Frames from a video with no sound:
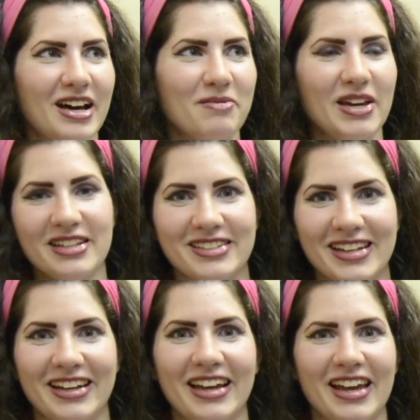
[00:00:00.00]

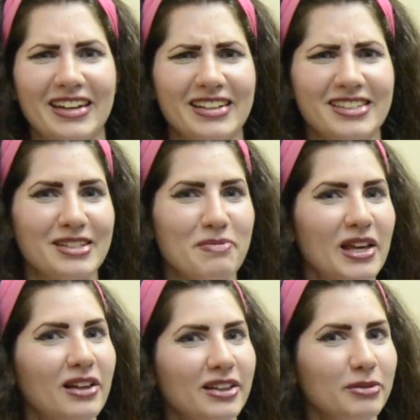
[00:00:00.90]
amazing and it's
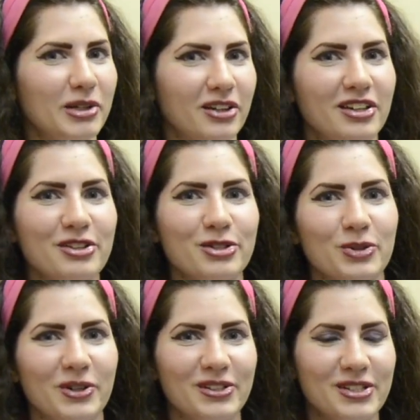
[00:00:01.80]
something a little bit
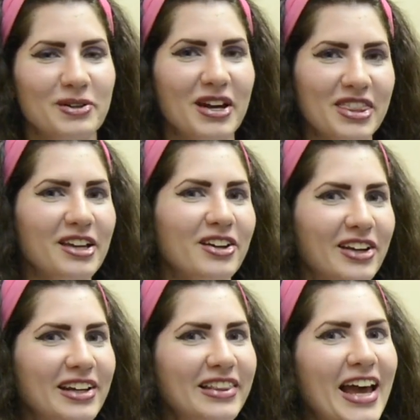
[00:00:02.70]
unusual, so I think you're
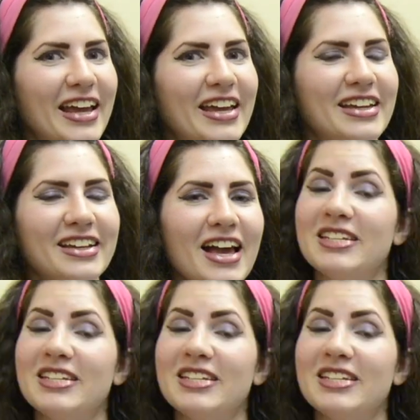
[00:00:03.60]
gonna like it.